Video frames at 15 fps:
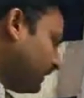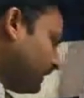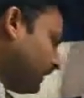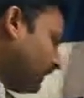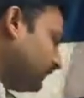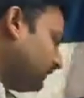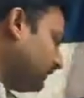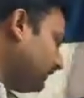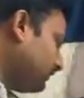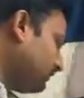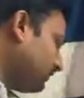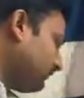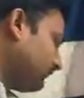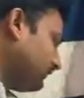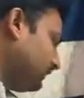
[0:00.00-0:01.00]
and this
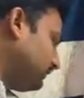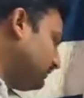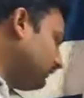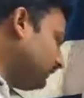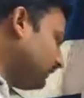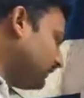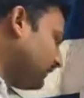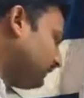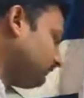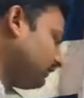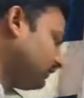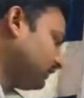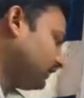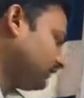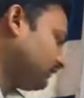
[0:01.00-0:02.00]
term will be 1 and 1.
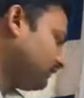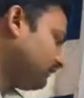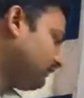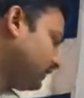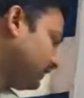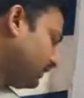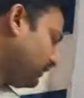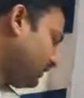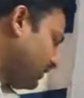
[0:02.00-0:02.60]
This is 1.